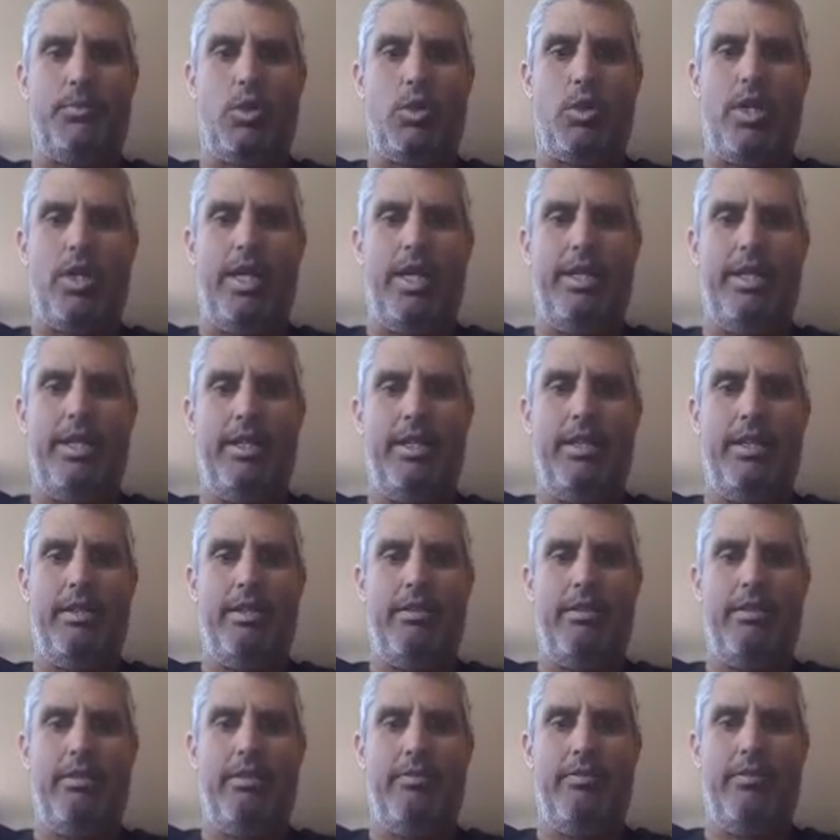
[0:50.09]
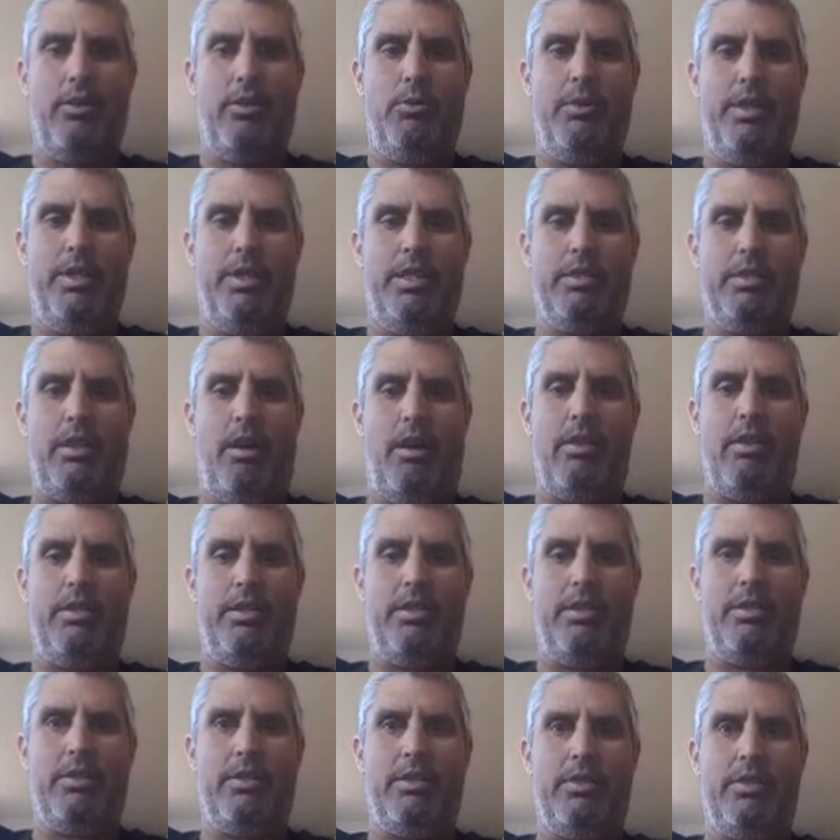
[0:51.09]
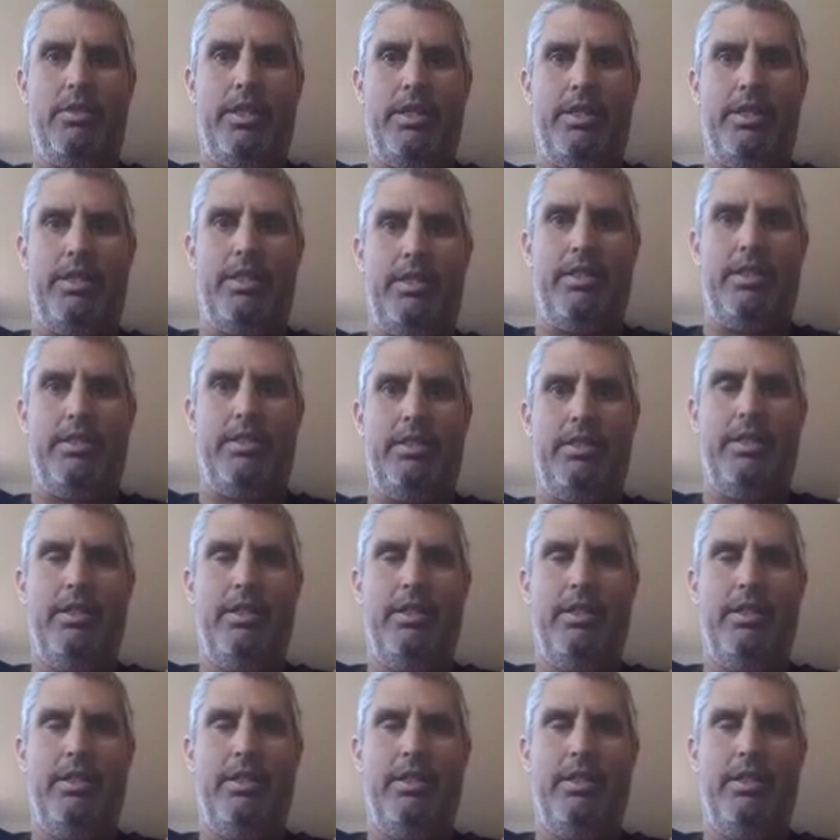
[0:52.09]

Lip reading: training here in a few weeks. Our district is